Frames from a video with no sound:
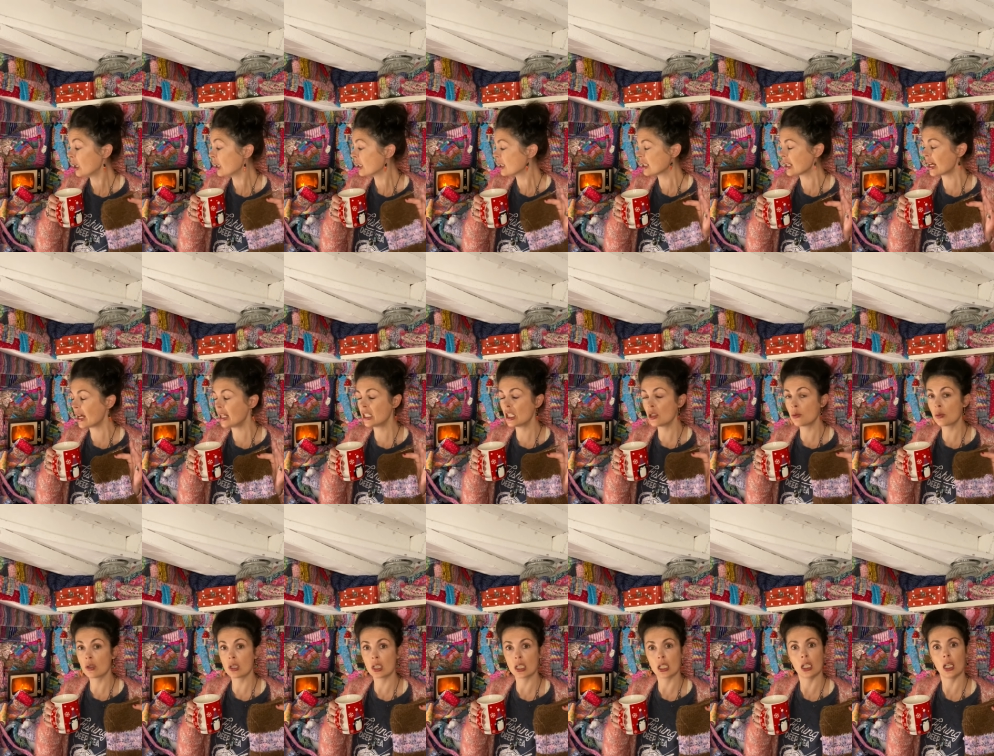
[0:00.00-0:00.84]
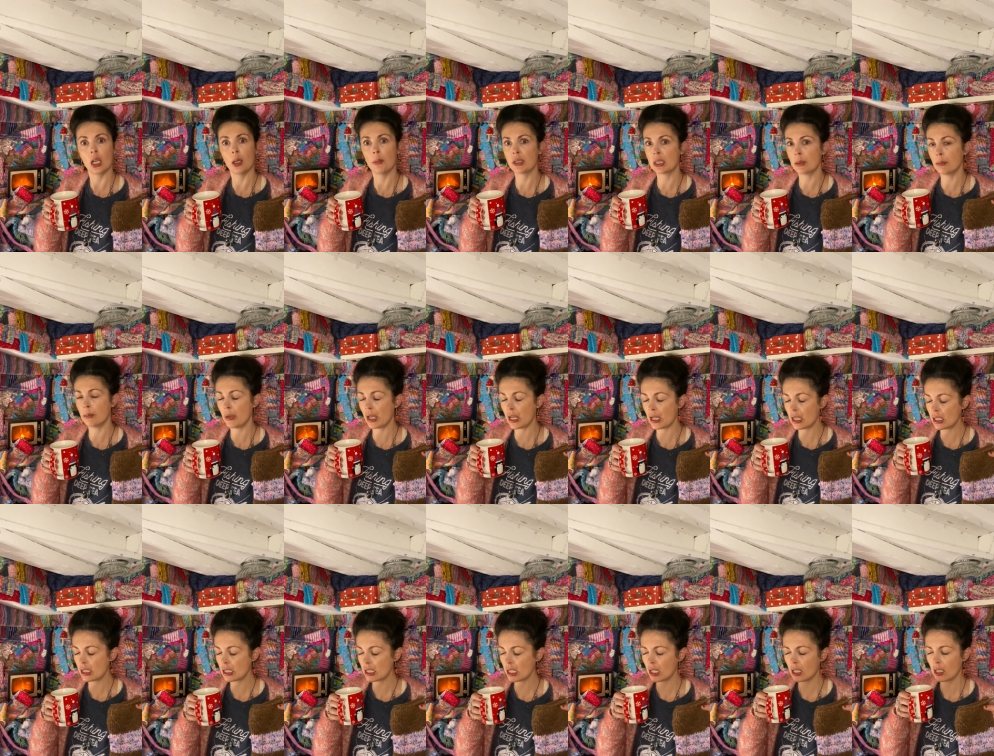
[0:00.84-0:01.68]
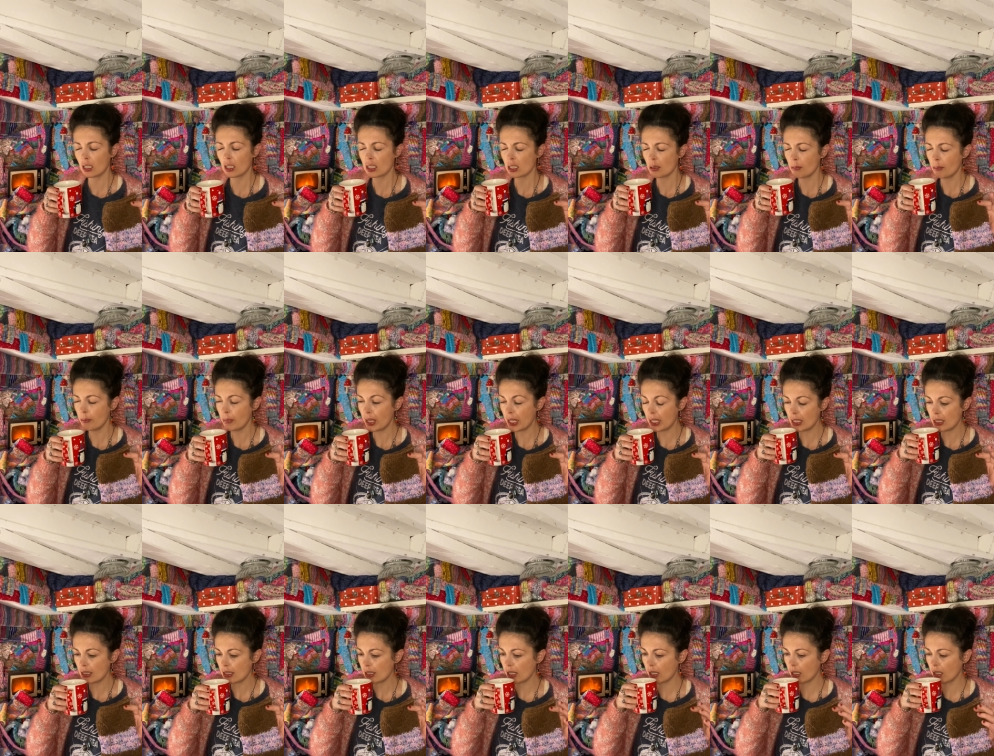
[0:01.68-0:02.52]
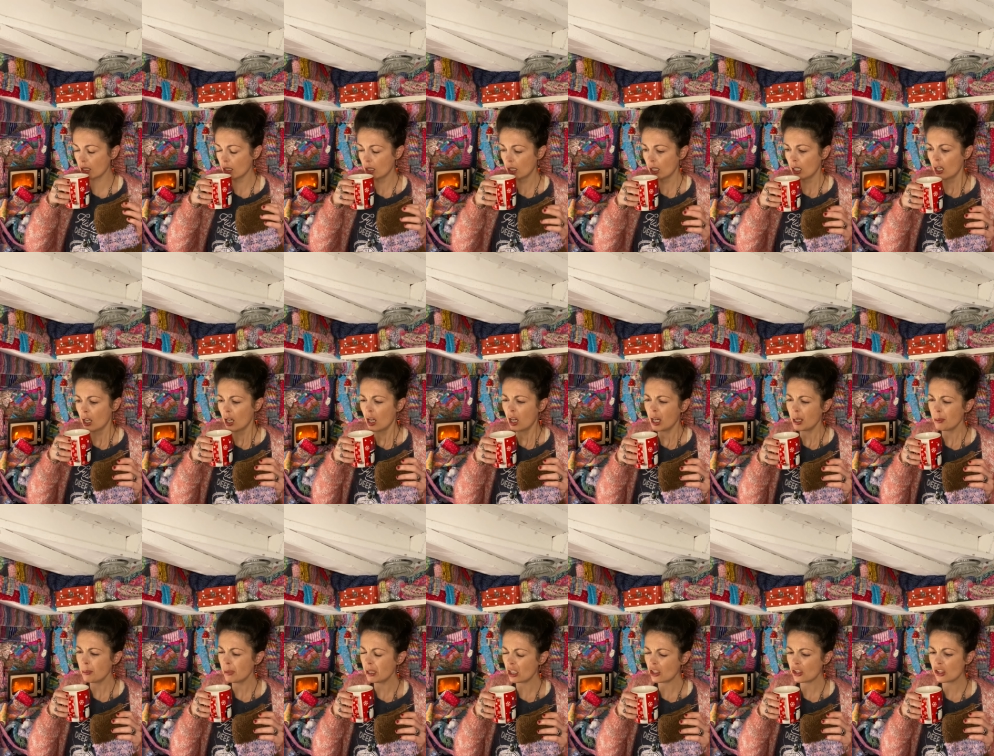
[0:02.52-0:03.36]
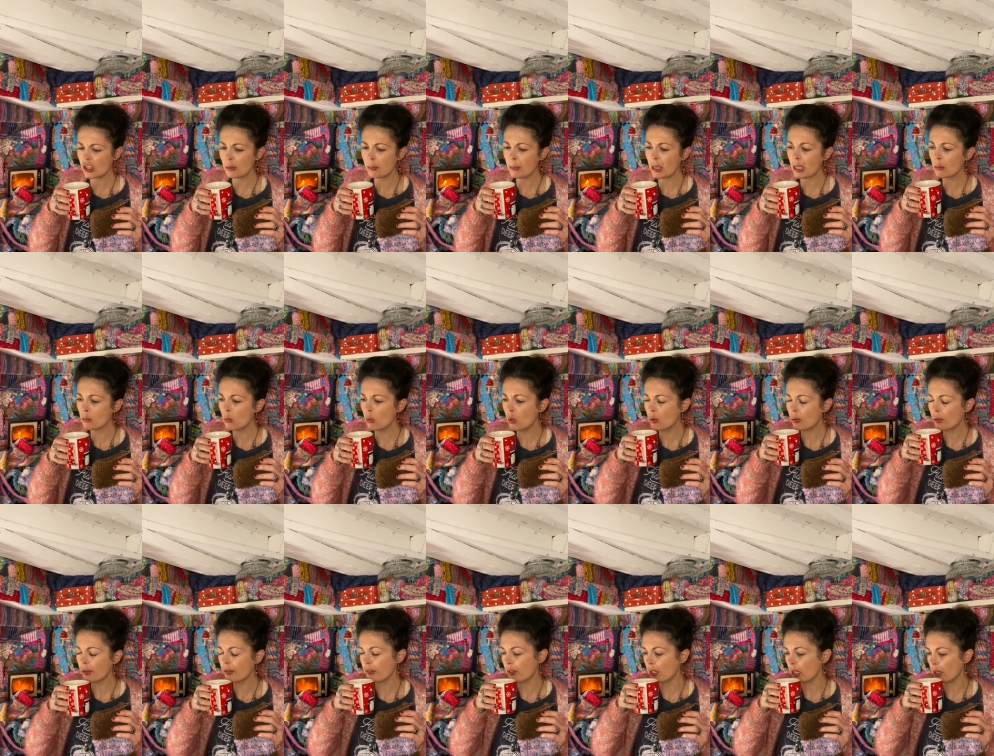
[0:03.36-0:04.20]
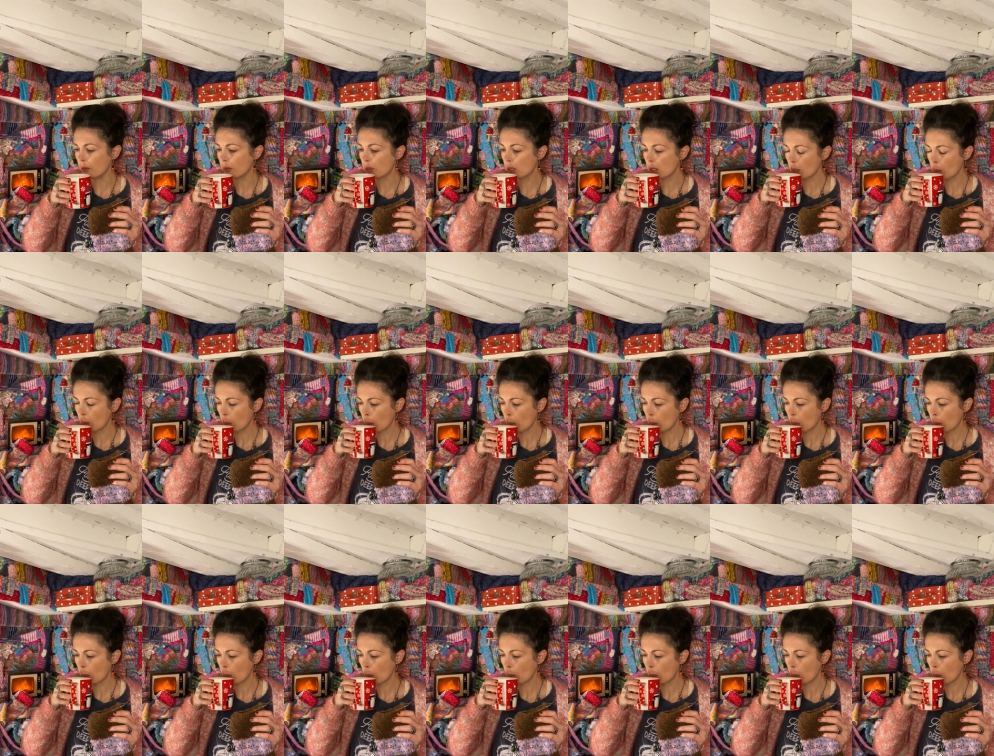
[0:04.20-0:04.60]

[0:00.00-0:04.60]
Teddies with slub is amazing. It's amazing. I should make more of those.